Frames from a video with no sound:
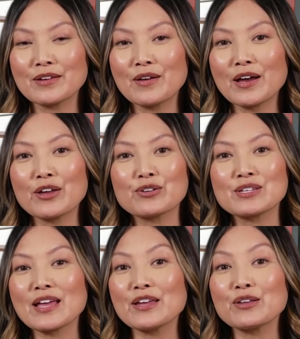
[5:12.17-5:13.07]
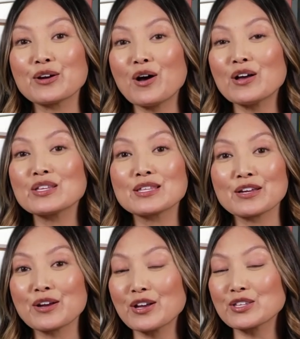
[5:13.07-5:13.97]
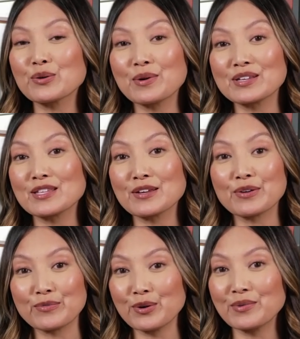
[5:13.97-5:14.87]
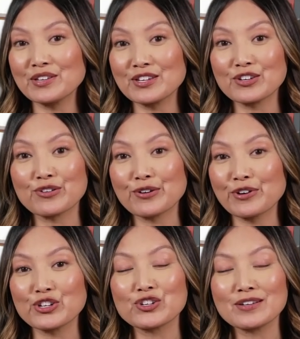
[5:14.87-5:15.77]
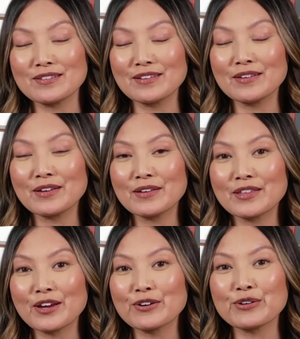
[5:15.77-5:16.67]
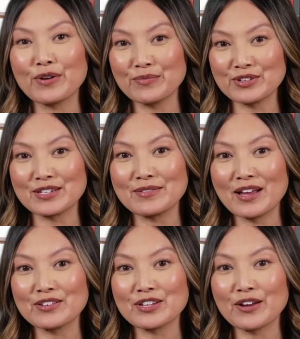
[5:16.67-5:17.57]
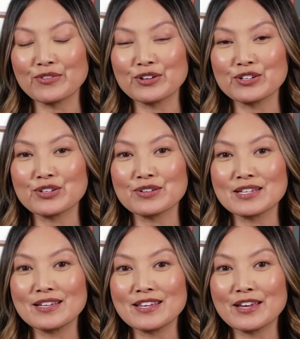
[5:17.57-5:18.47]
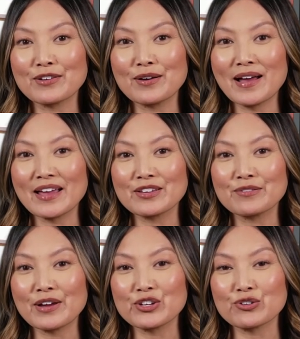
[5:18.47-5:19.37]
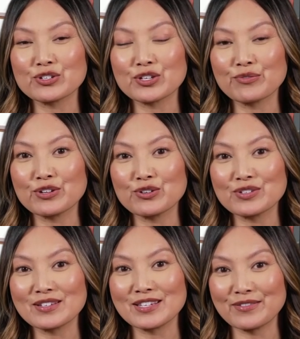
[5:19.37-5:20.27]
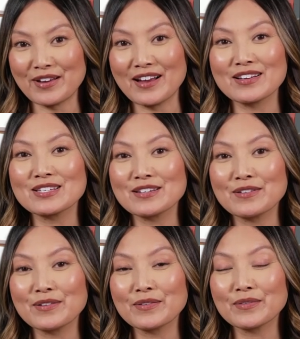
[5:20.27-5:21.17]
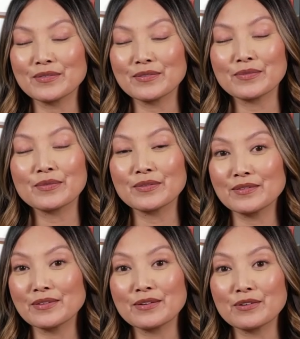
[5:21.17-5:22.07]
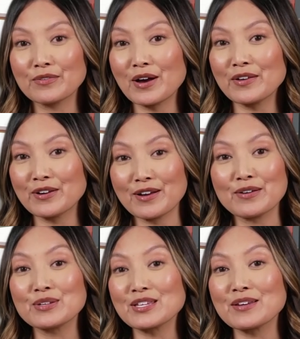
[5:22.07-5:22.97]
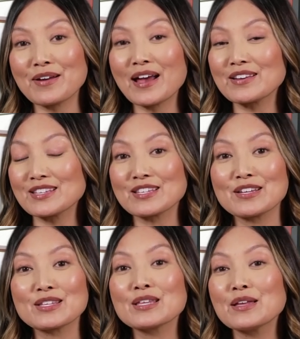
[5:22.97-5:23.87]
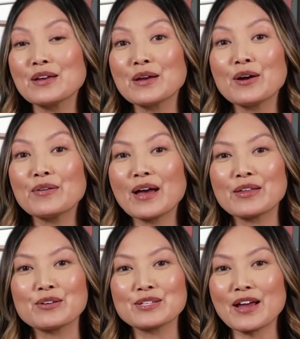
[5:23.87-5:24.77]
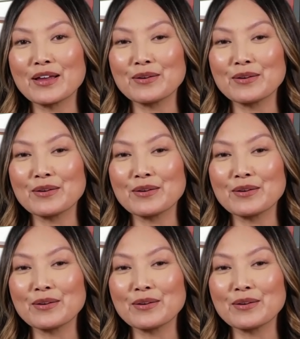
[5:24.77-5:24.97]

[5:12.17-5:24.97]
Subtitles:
By understanding the causes and consequences of aerobic deterioration, dairy farmers and livestock producers can take proactive measures to reduce its impact. Proper harvesting practices, effective silo